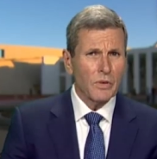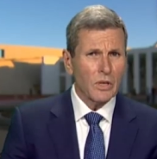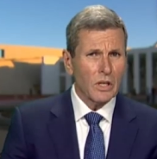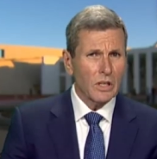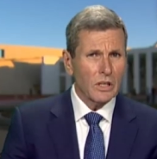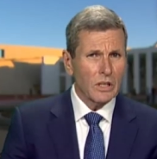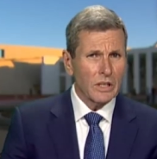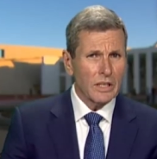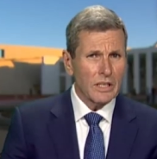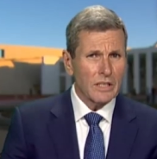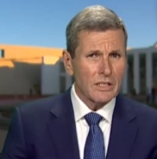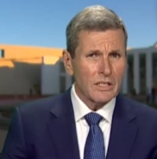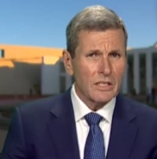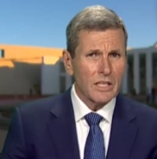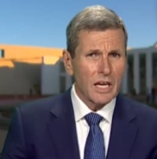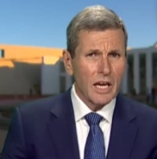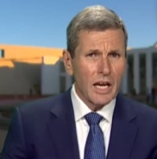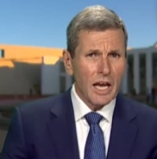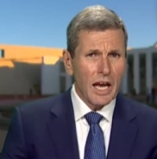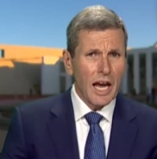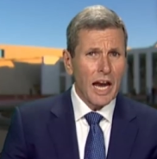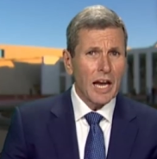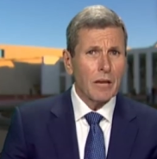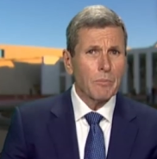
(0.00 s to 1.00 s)
clicks
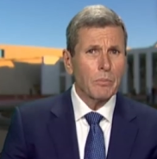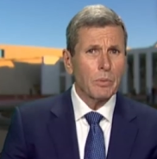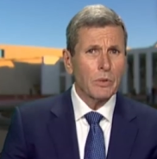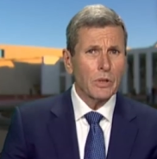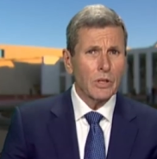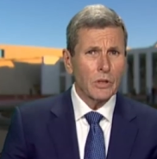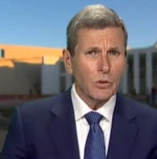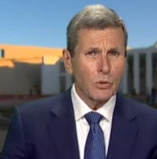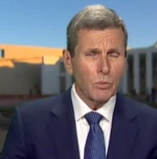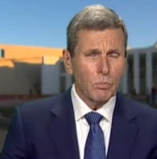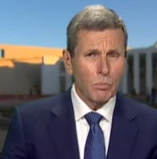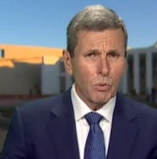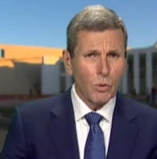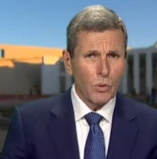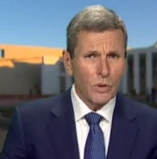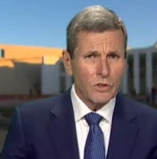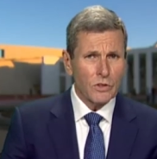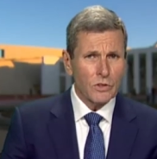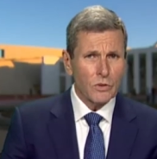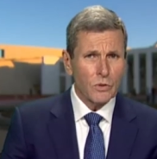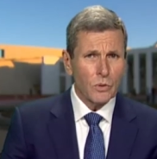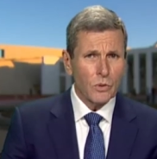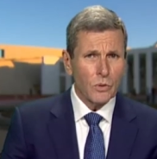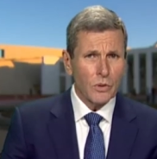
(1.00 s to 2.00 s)
and political point
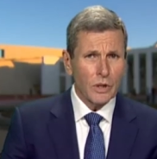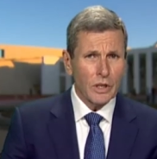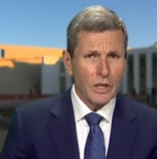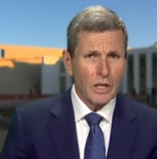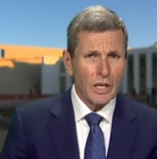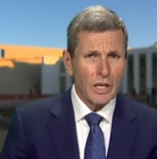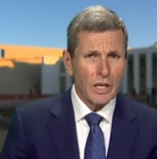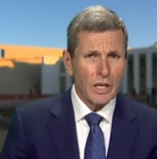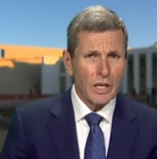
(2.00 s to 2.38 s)
scoring.